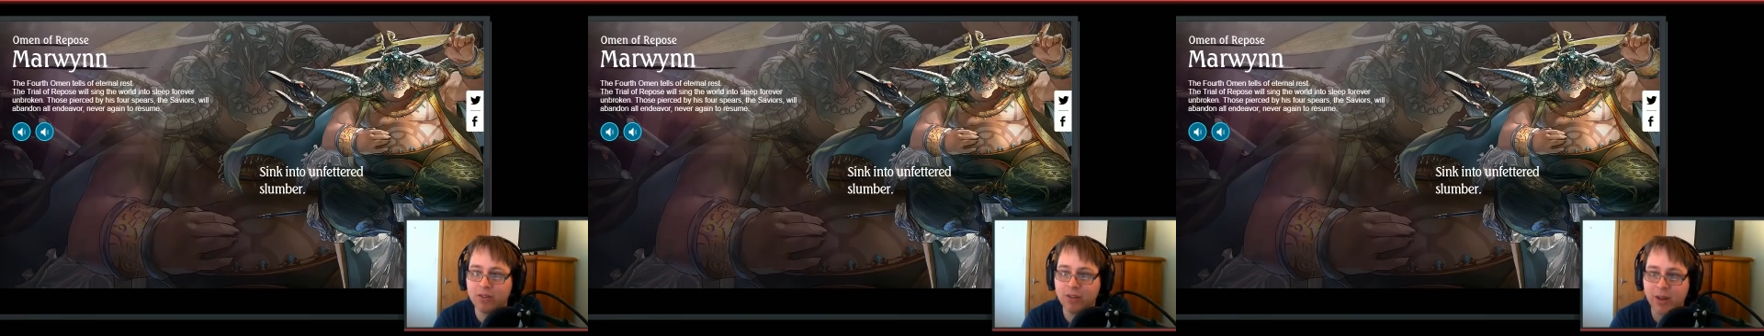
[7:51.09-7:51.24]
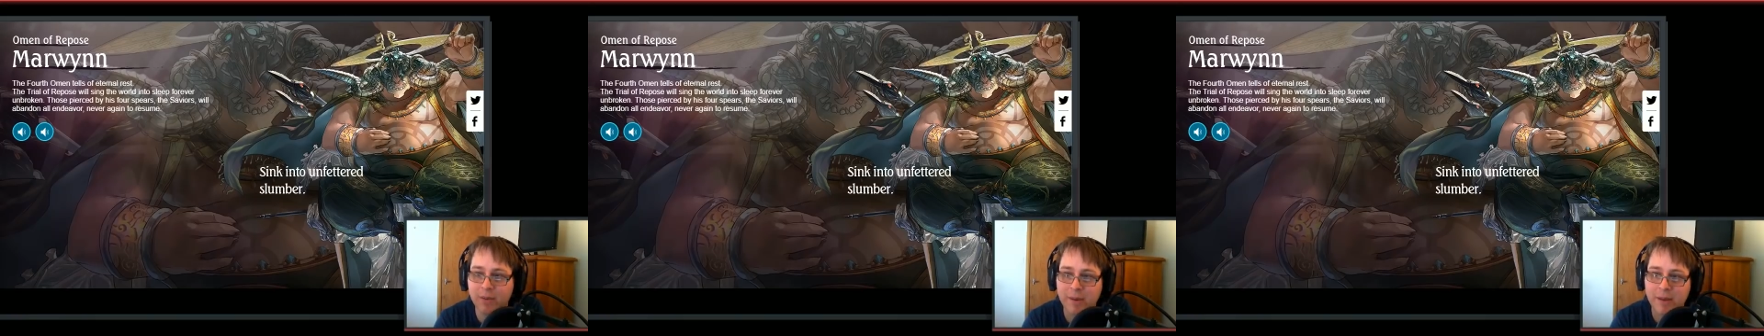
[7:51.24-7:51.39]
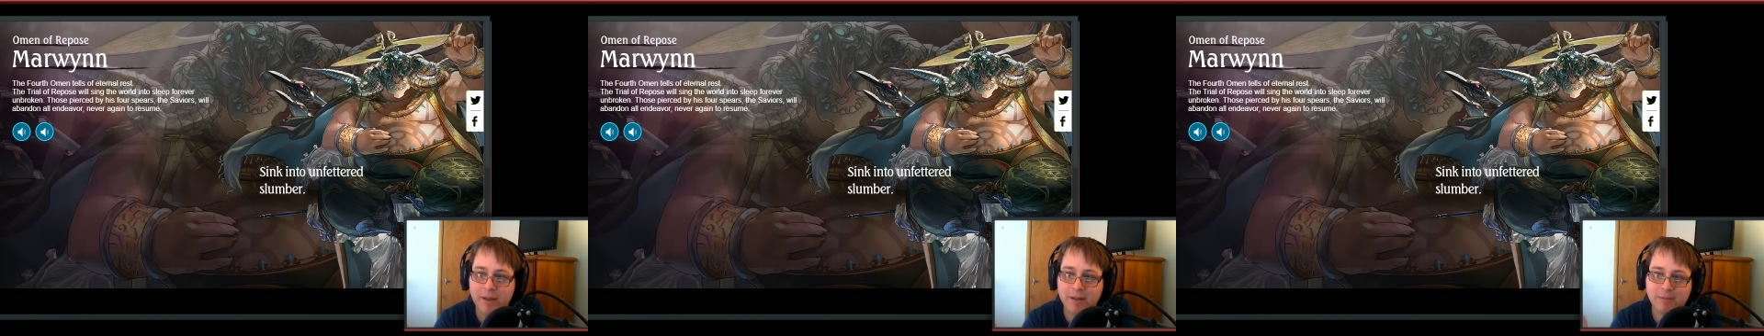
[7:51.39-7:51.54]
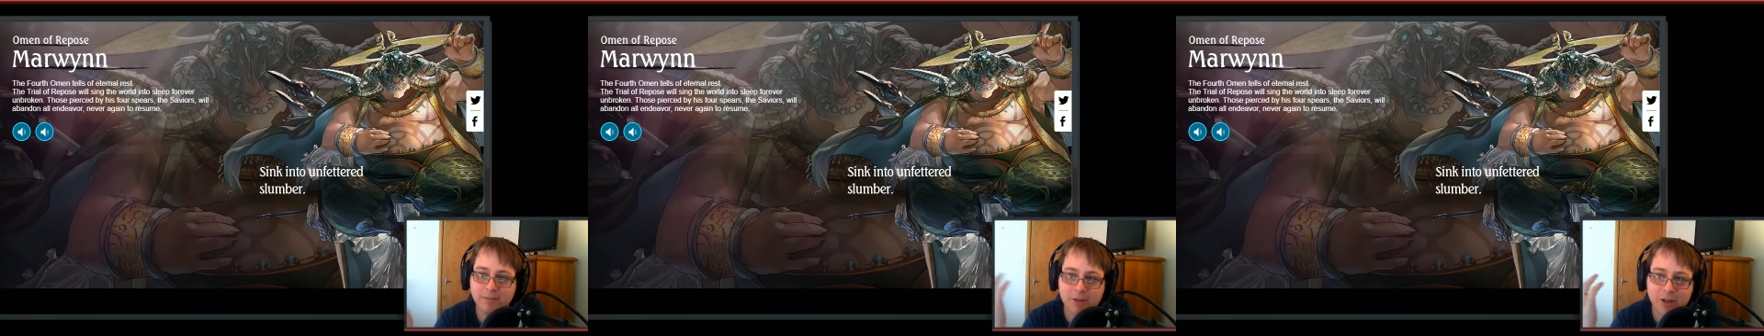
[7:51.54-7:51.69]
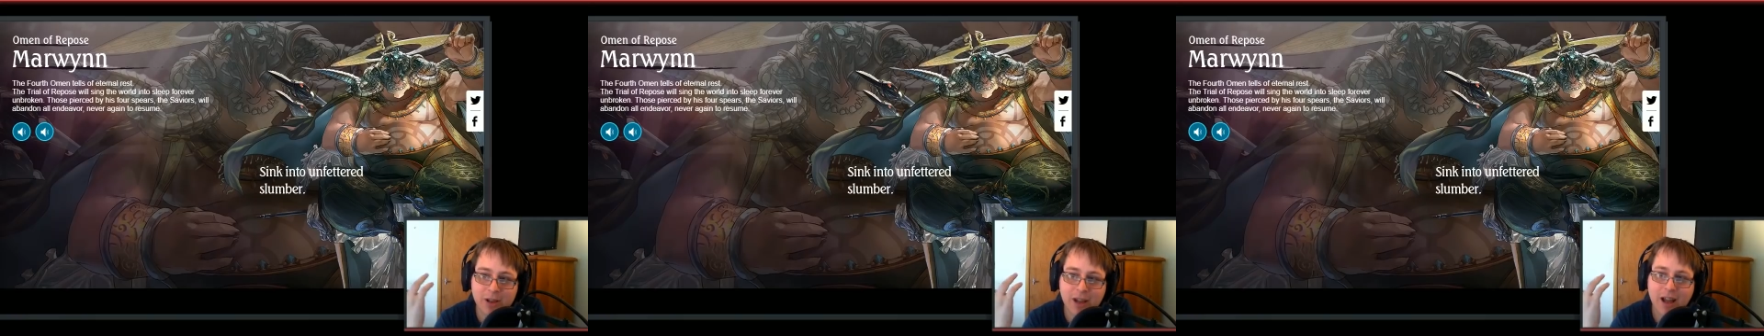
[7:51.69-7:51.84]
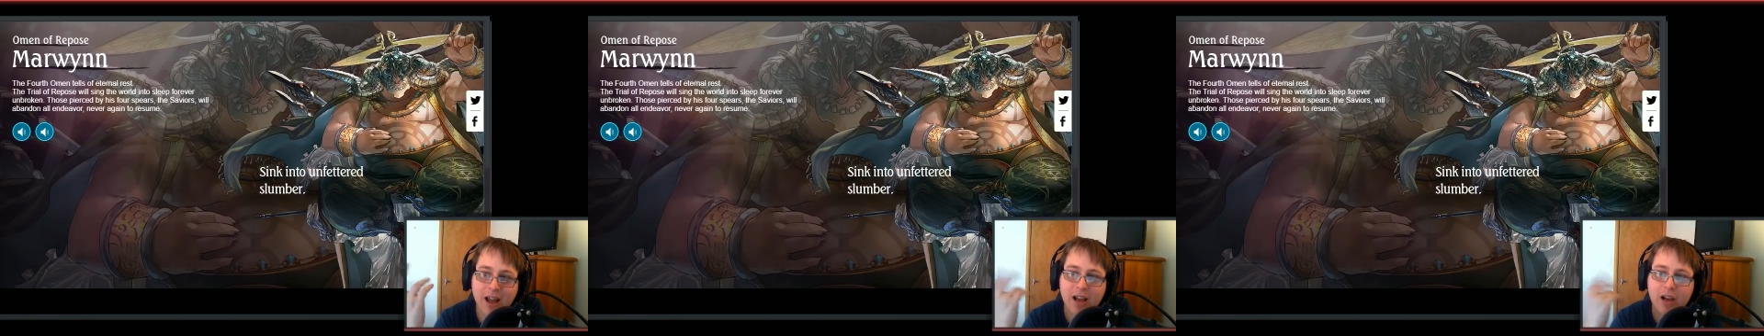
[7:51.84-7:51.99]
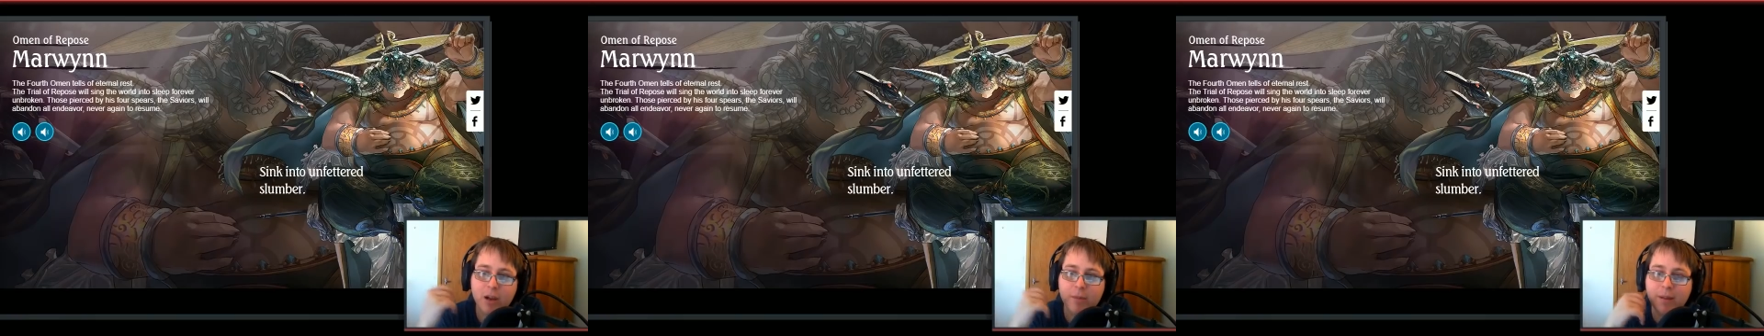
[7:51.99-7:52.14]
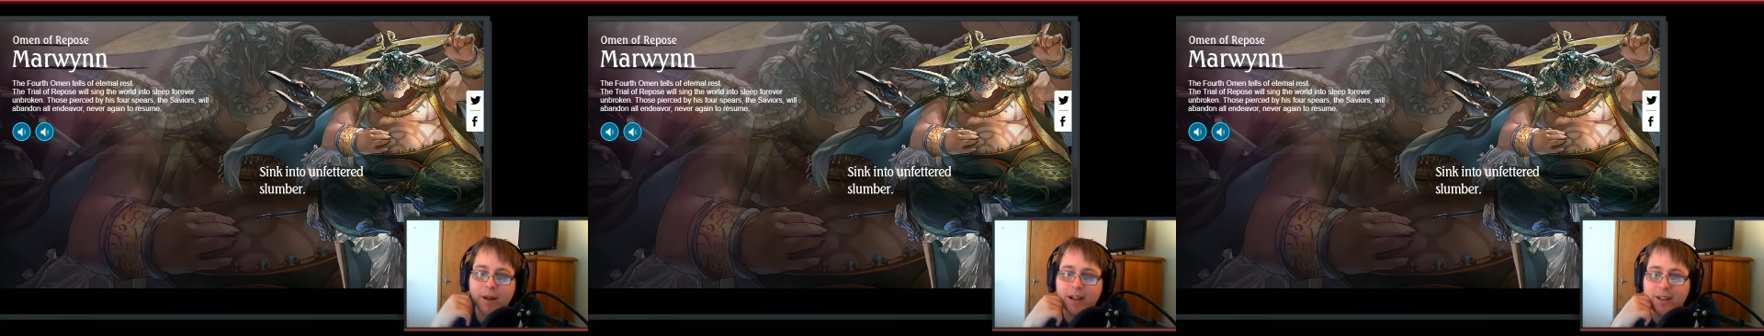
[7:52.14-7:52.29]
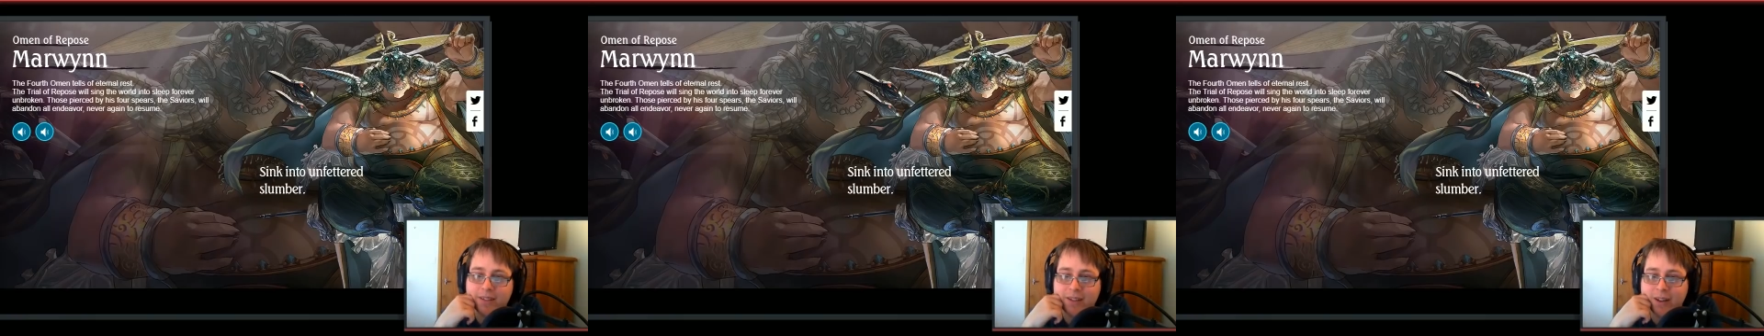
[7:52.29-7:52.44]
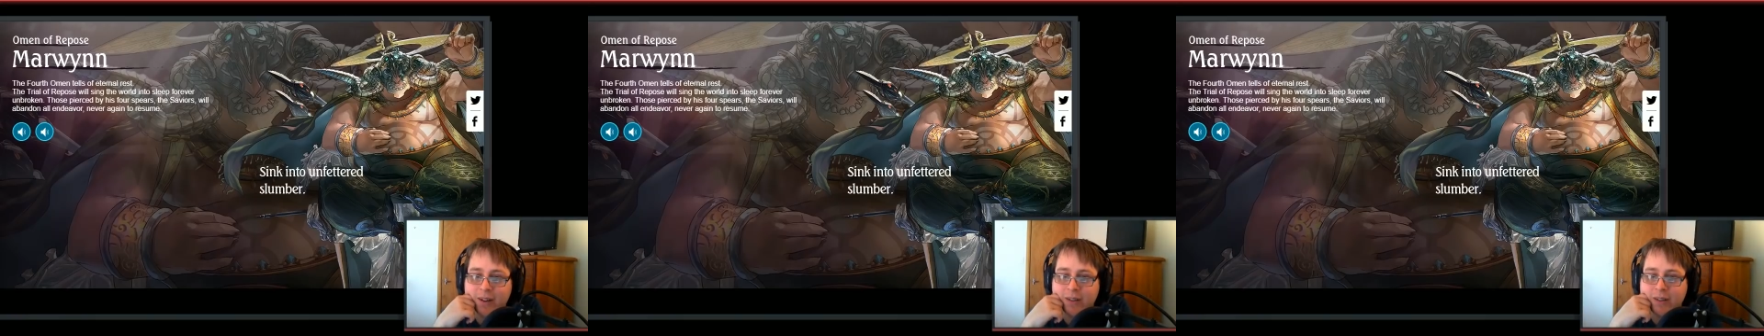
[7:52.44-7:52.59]
I mean, you can't go
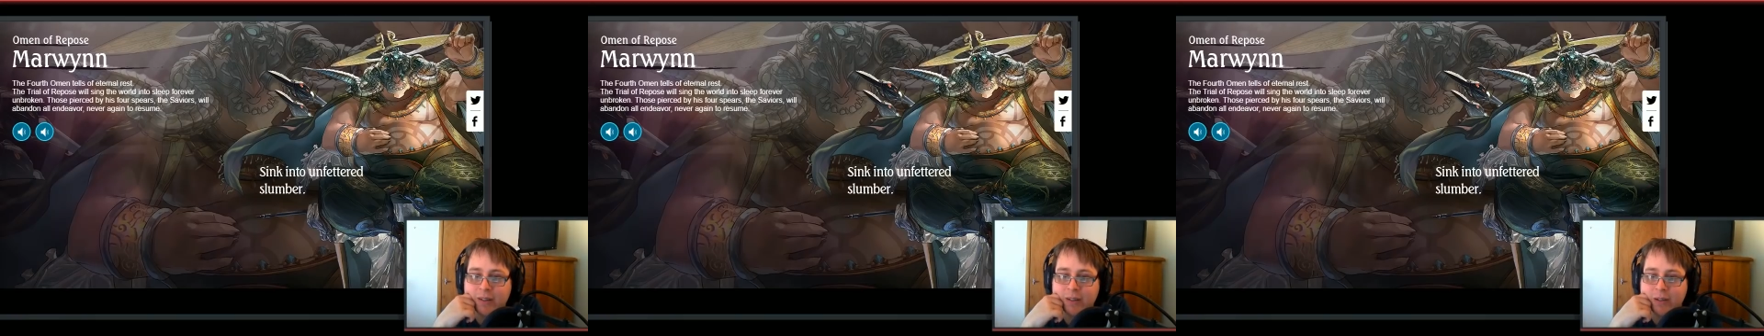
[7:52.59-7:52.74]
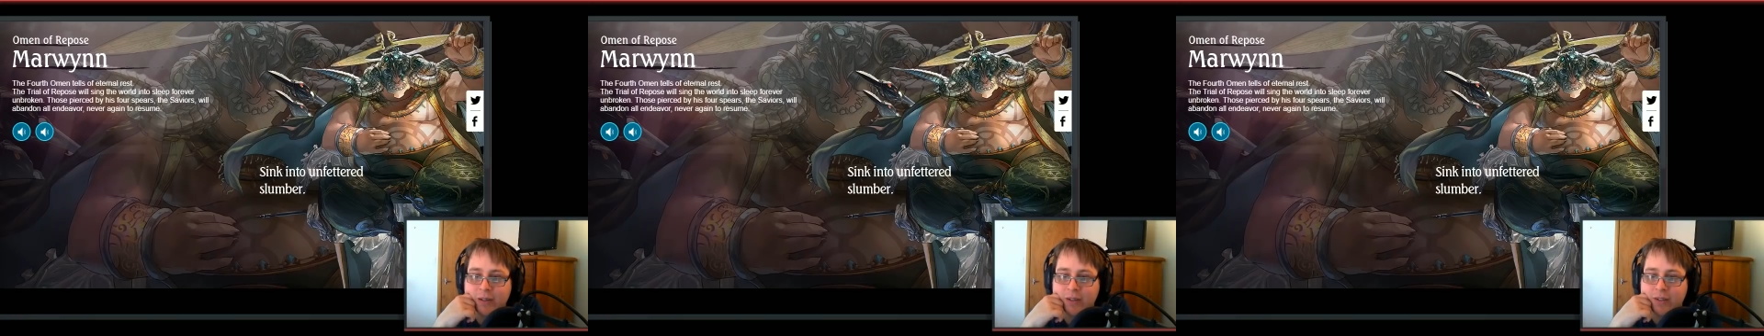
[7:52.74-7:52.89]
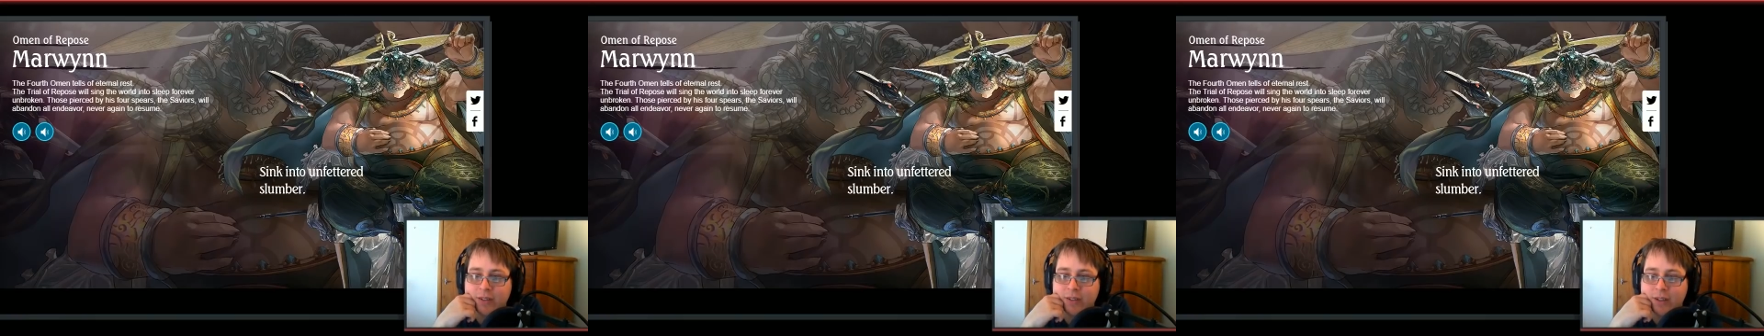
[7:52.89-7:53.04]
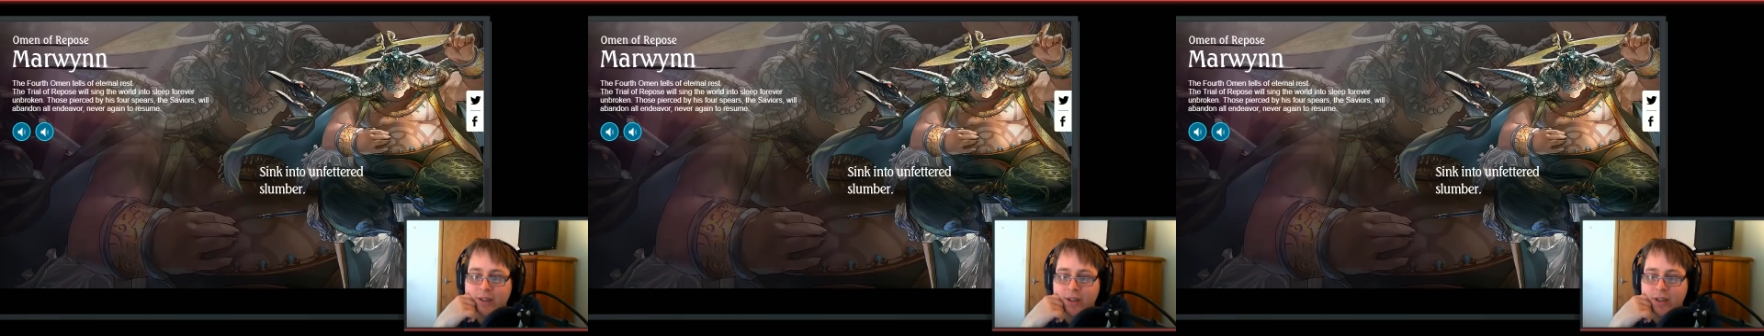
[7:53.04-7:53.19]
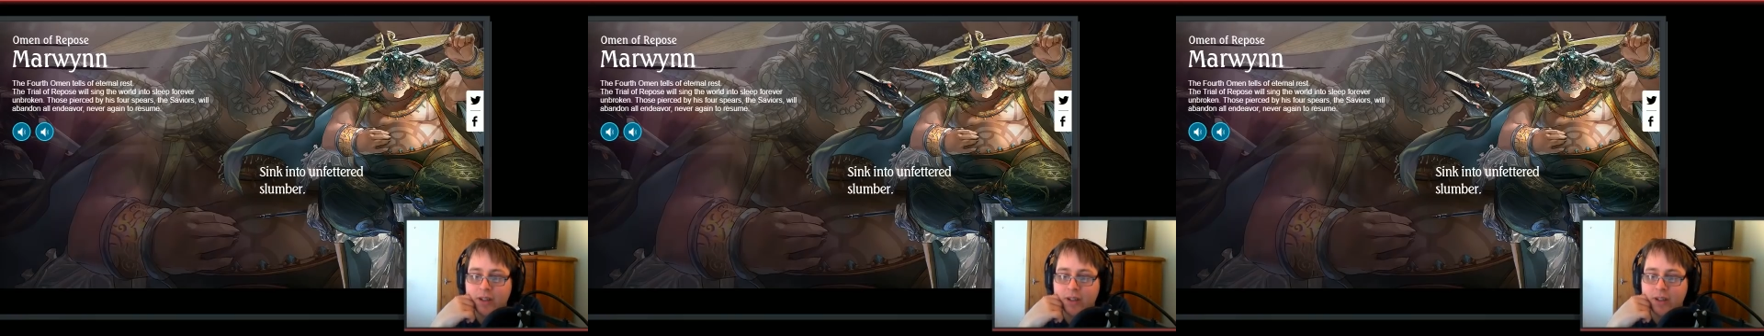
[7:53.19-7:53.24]
past how it looks.